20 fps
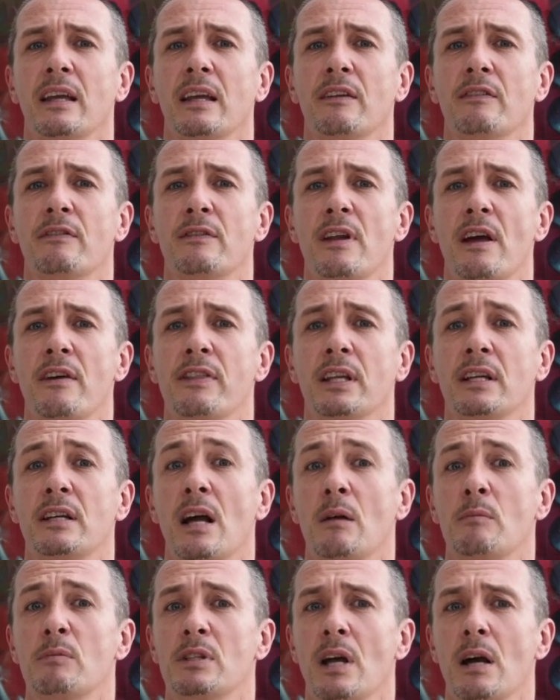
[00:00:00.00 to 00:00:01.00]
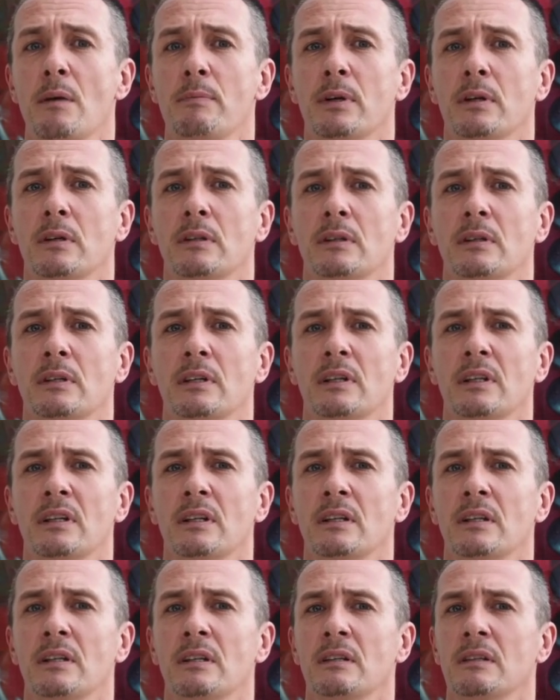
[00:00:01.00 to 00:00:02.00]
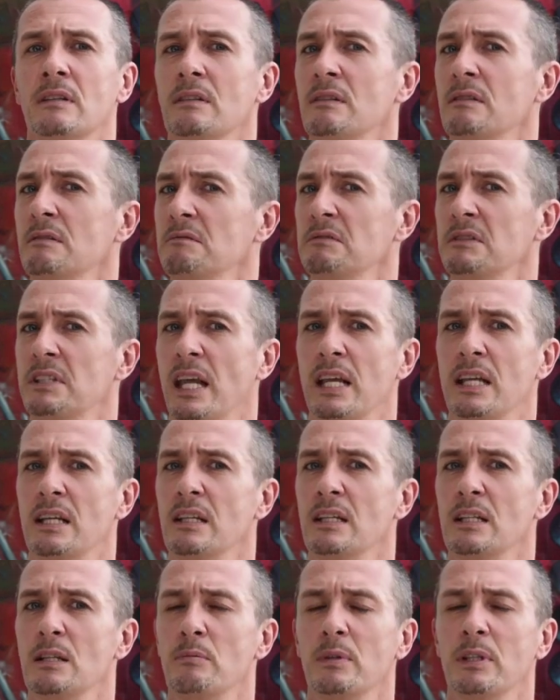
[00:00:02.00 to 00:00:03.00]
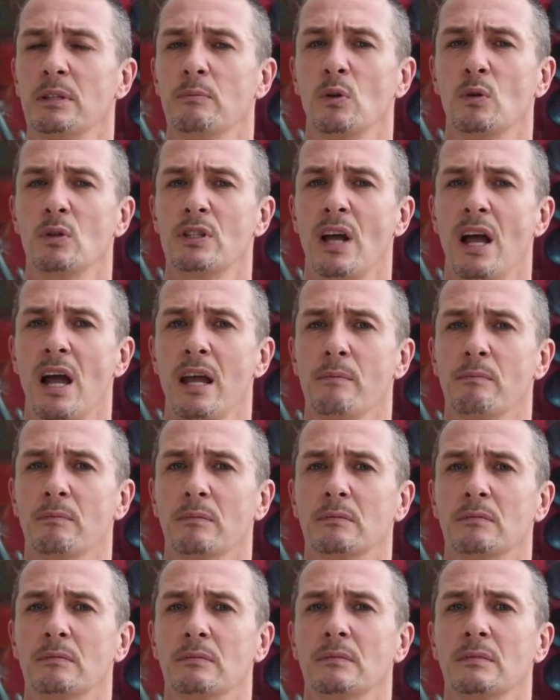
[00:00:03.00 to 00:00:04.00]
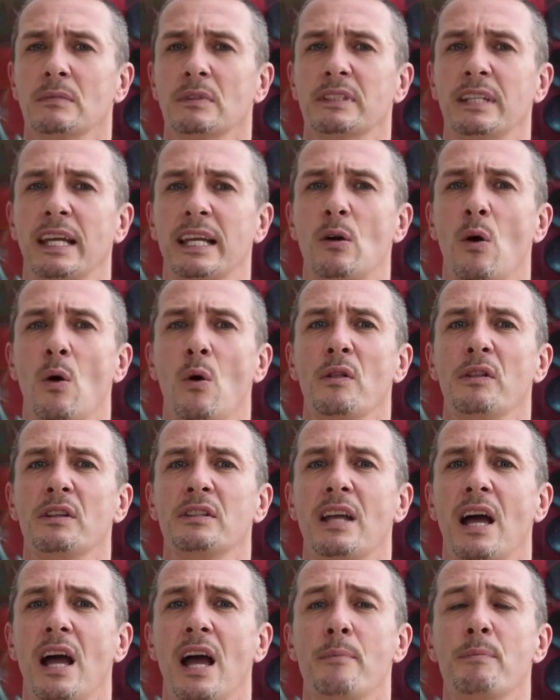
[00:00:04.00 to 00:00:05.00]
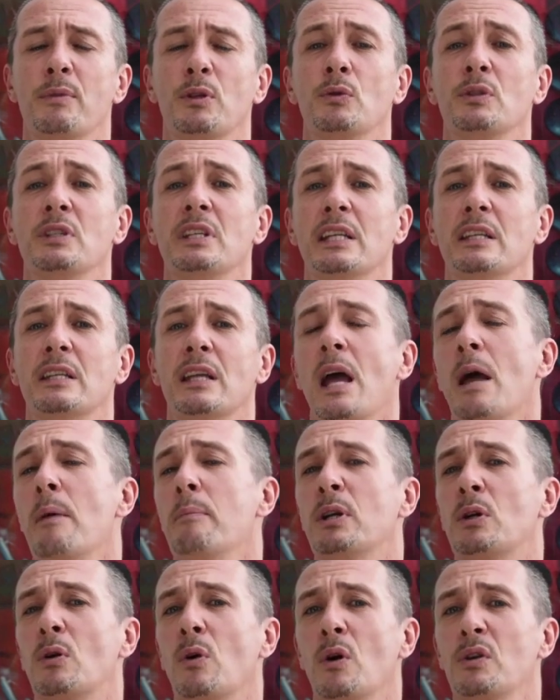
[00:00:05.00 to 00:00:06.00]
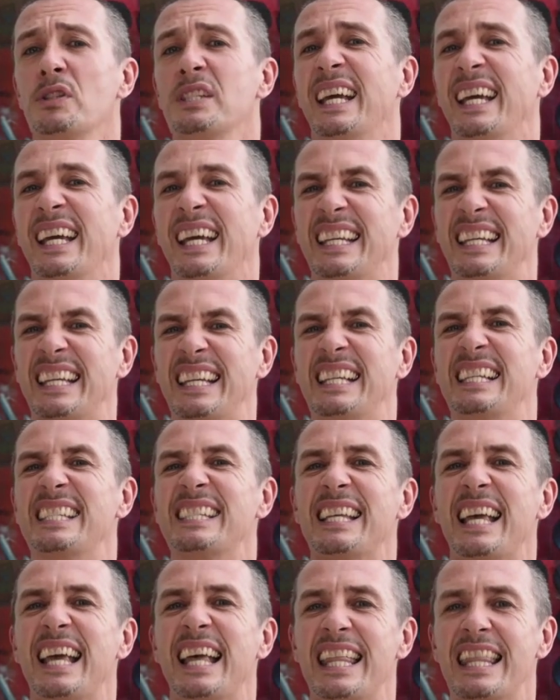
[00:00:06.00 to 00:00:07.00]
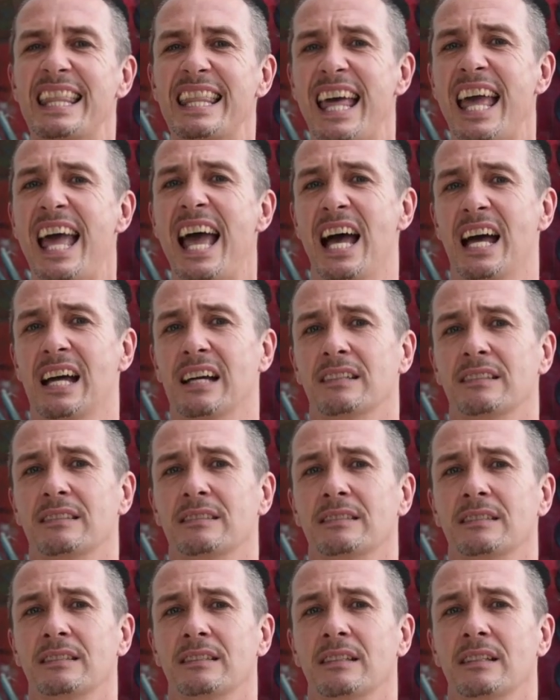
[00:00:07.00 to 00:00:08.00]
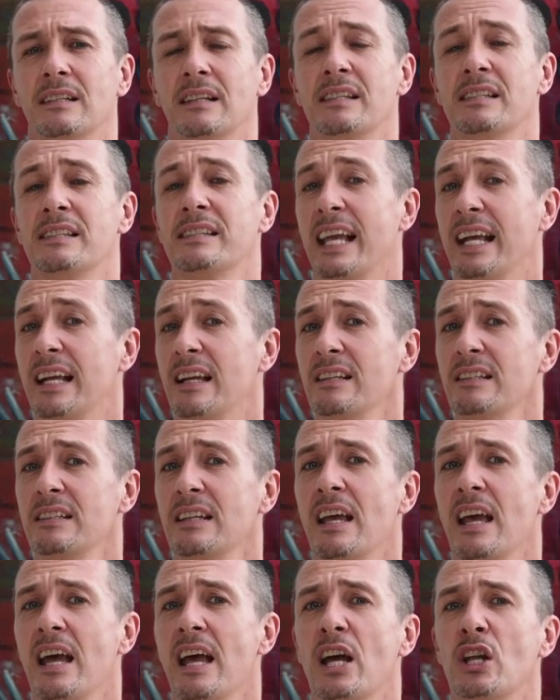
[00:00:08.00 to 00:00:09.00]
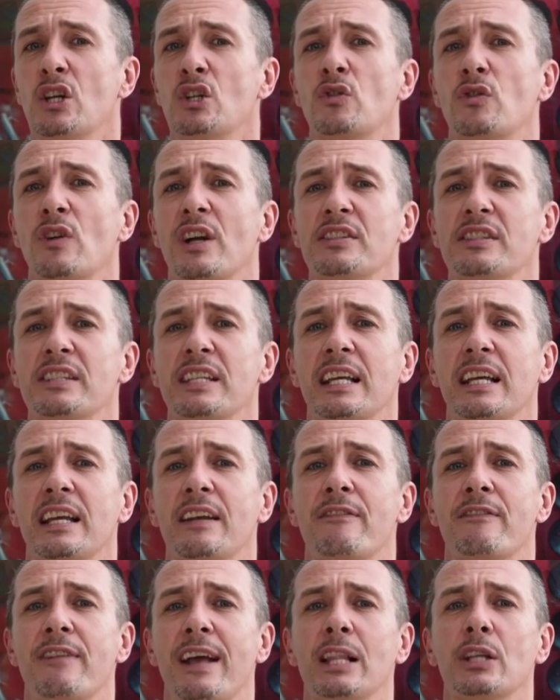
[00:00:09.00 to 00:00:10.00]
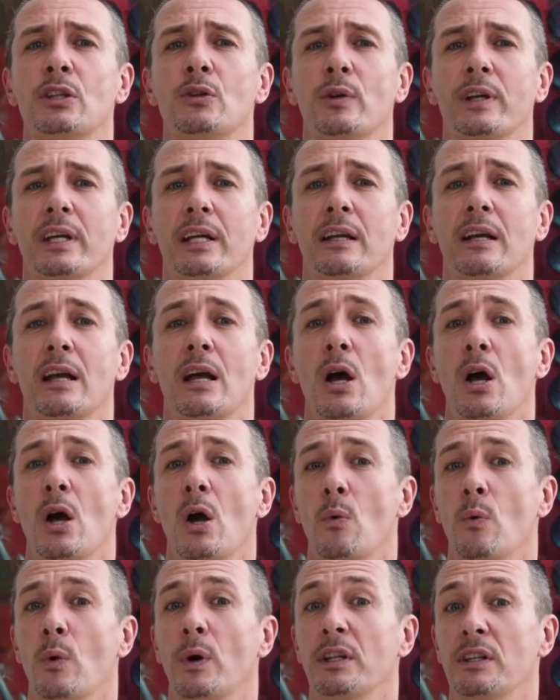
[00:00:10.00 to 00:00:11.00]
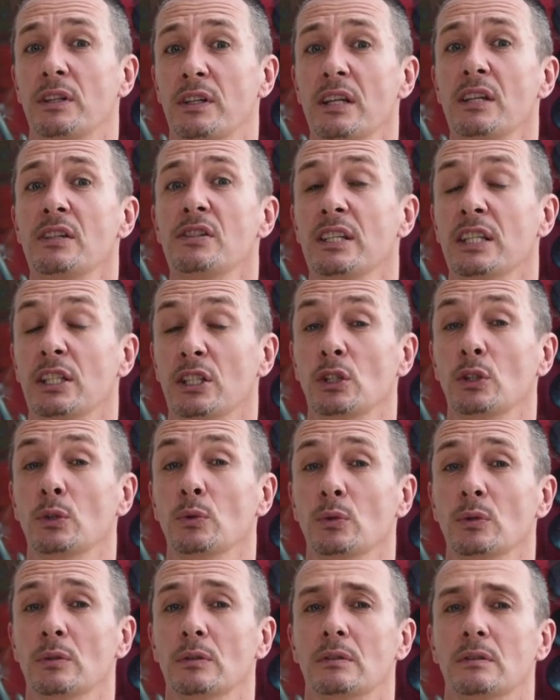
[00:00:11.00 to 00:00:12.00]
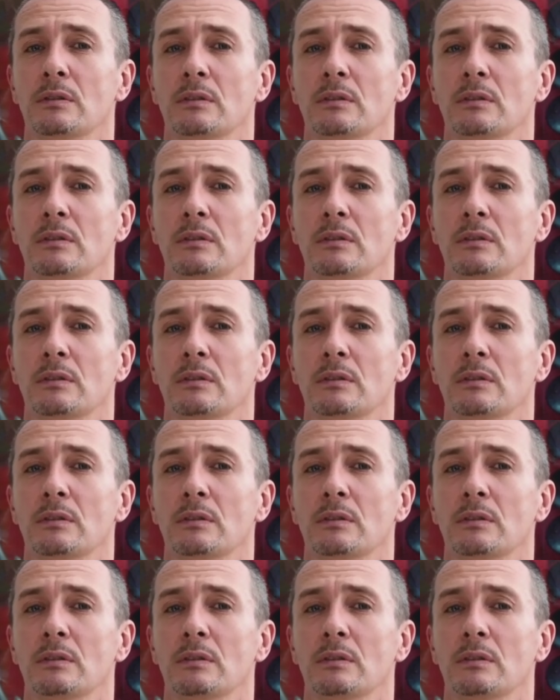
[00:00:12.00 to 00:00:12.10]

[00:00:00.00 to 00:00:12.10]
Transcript: if nothing comes up, take a little bit more time. Take all the time you need because it is there. Second, trusting and valuing what it is in you.